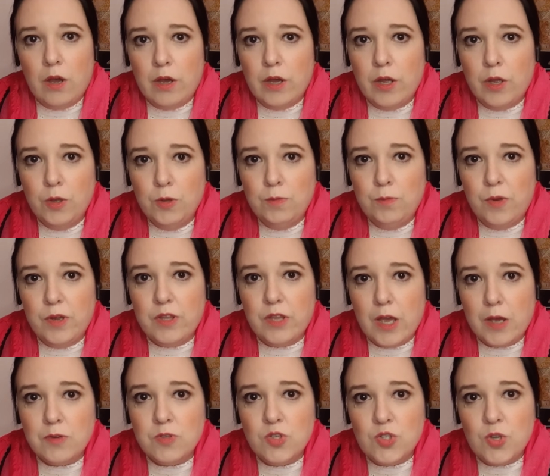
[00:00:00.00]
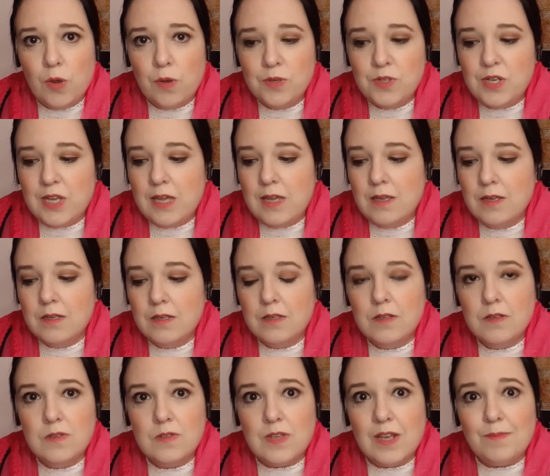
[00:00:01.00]
home without Tottie,"
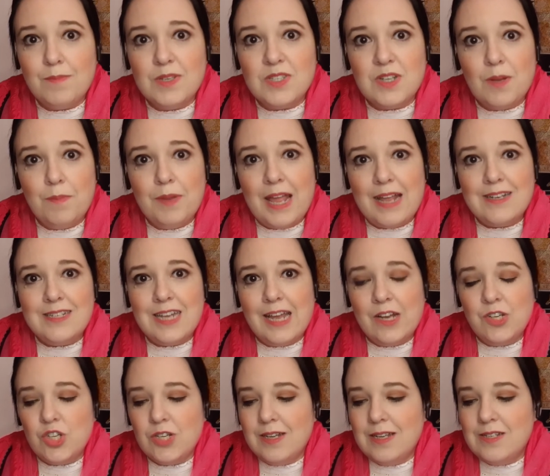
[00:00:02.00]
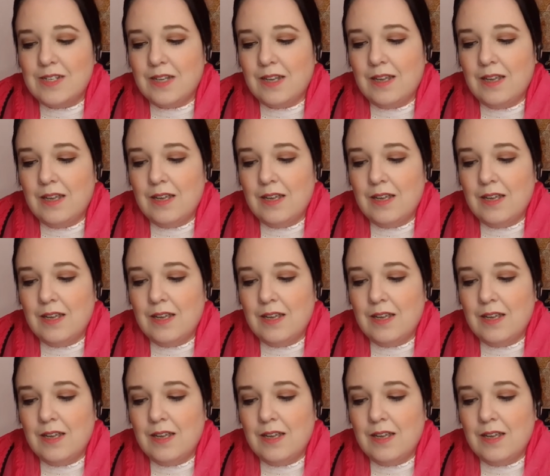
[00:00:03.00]
said Mr. Plantagenet.